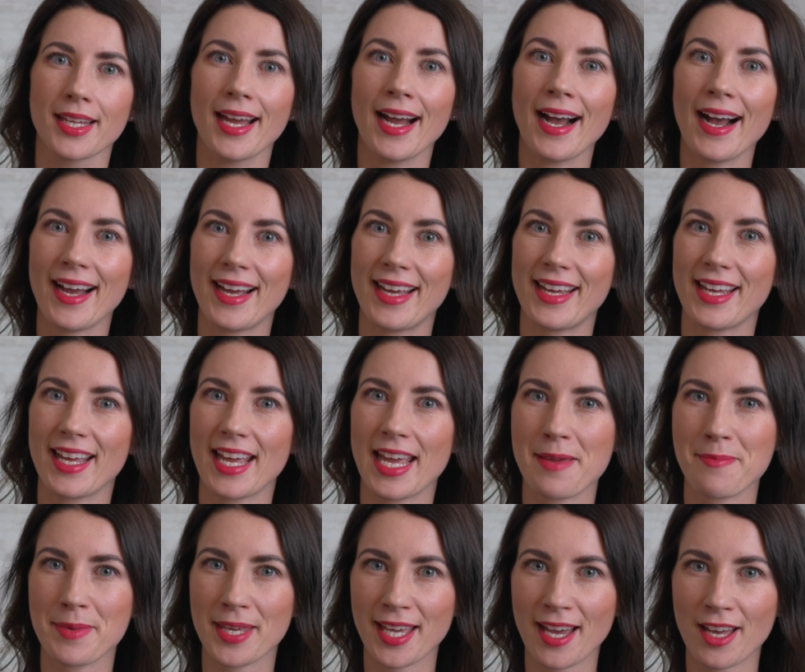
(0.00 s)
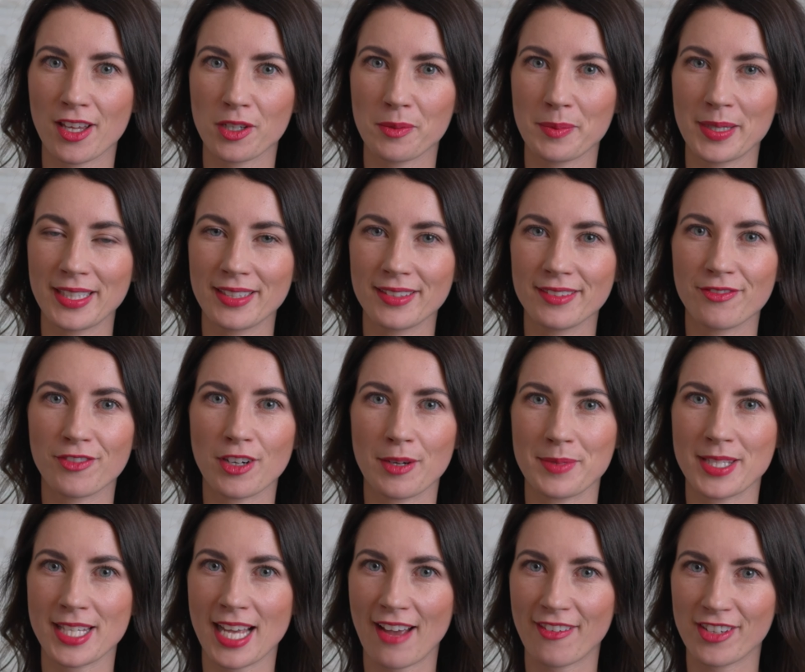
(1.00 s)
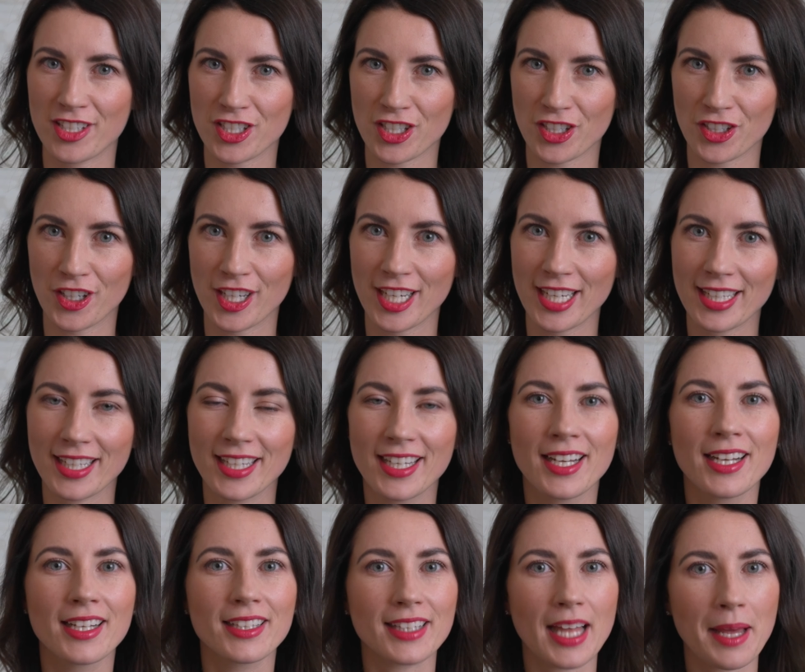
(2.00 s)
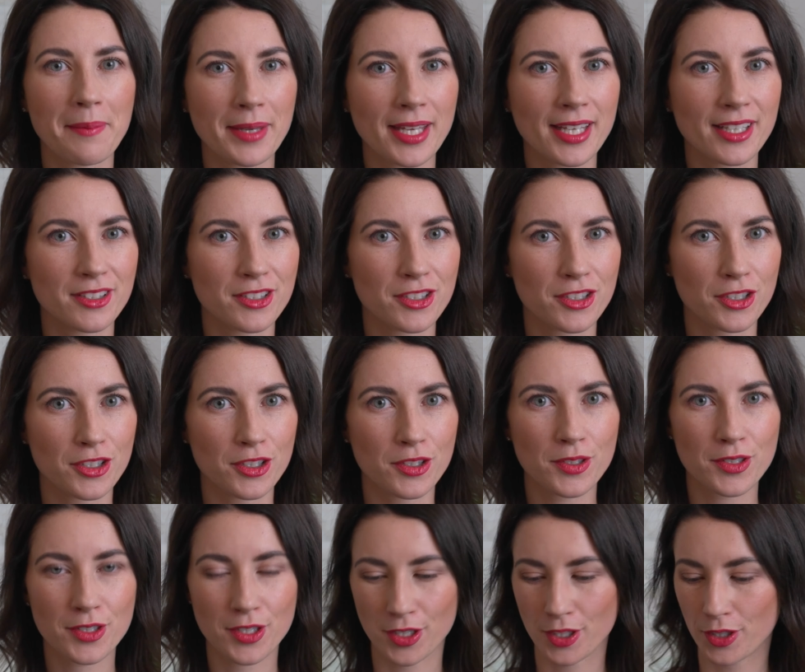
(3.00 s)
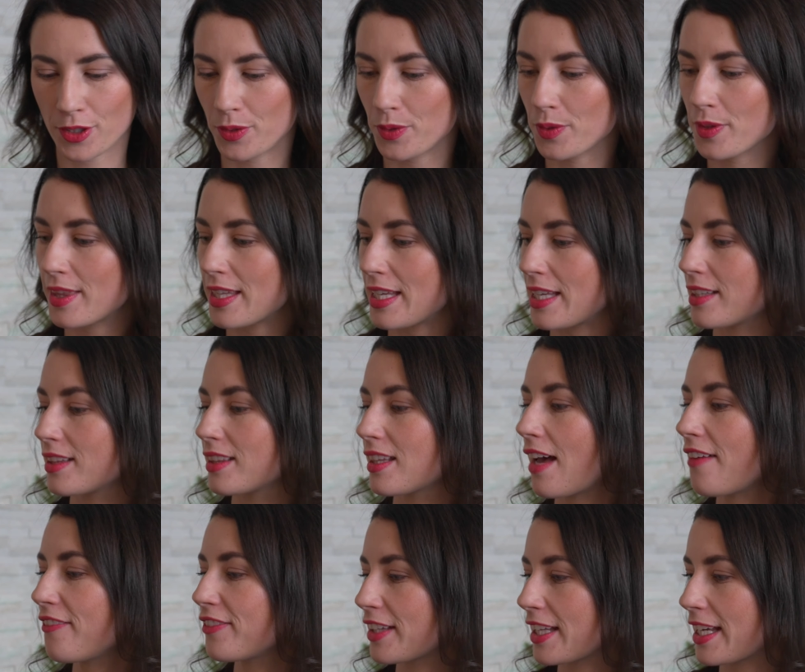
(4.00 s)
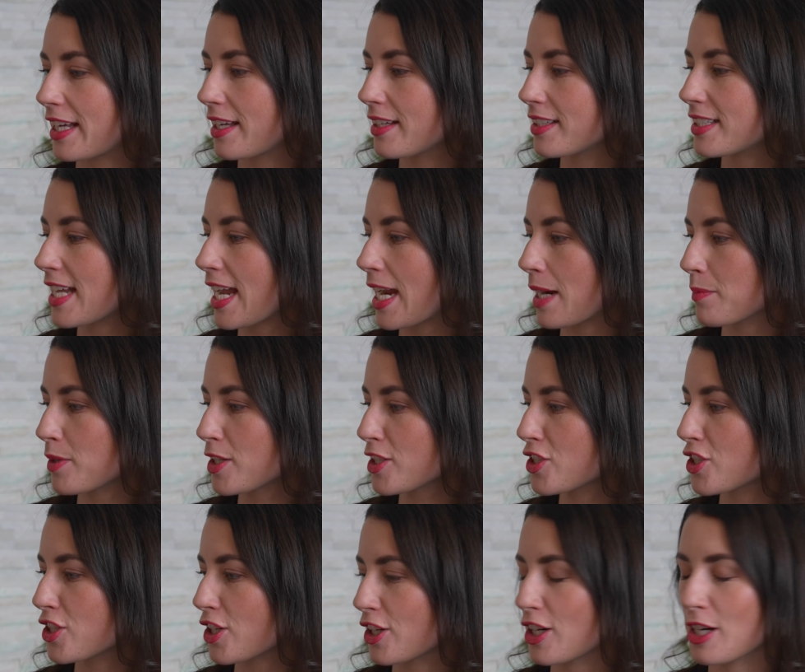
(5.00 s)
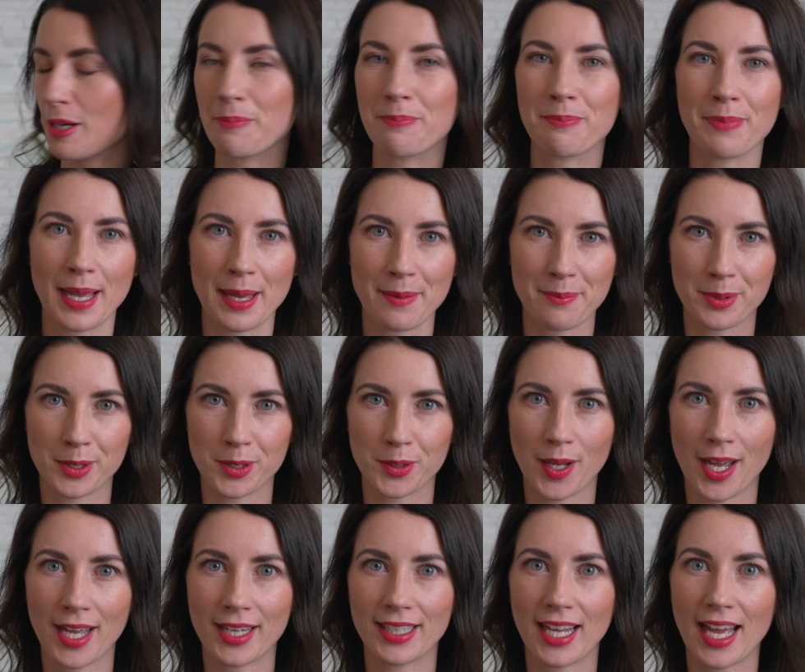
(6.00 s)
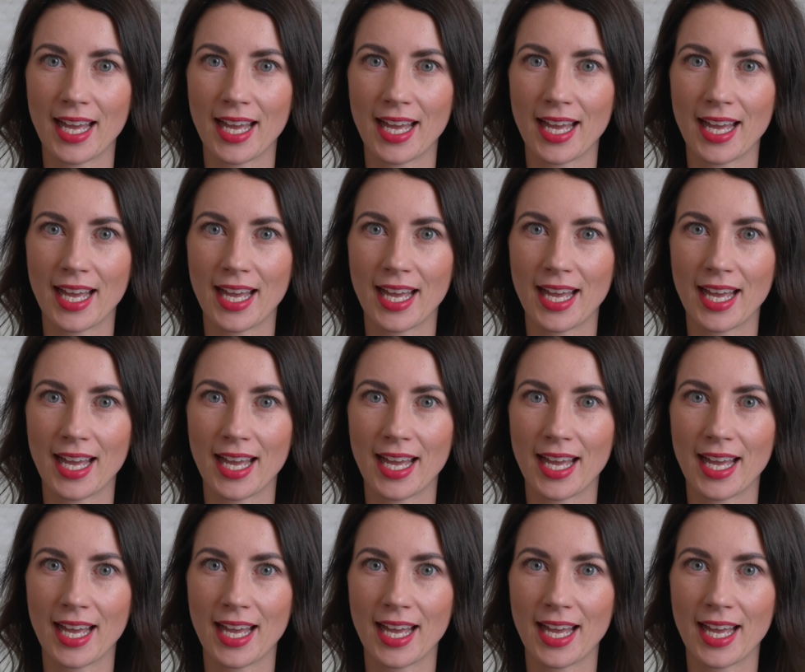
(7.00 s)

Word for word: Hi, Amy Kellerman from Savvy Sugaring. Let me introduce to you the lovely Tamera's Sugar Bamboo and